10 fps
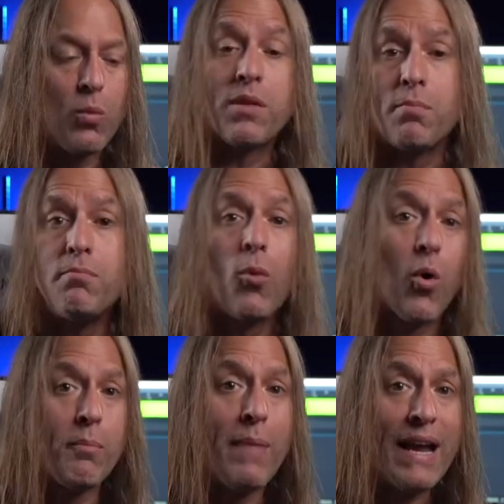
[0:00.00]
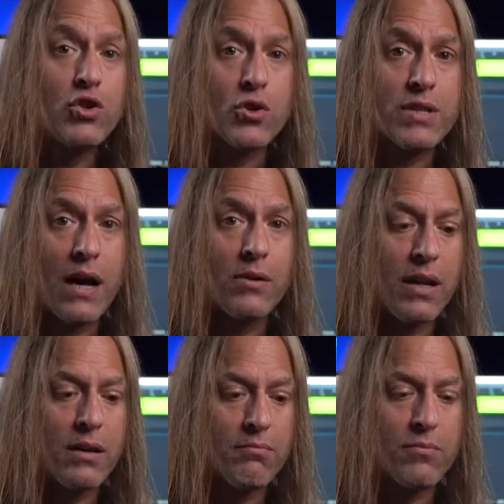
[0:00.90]
with more major
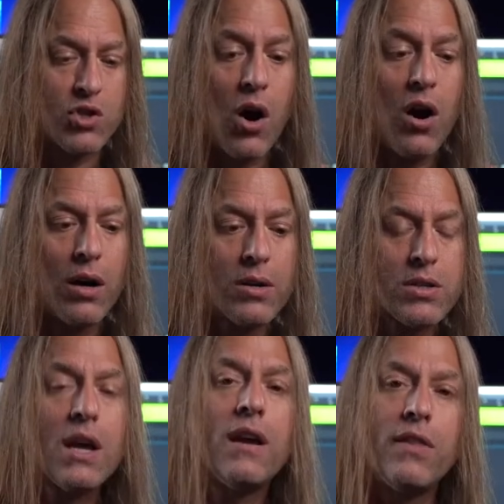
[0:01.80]
sounding songs,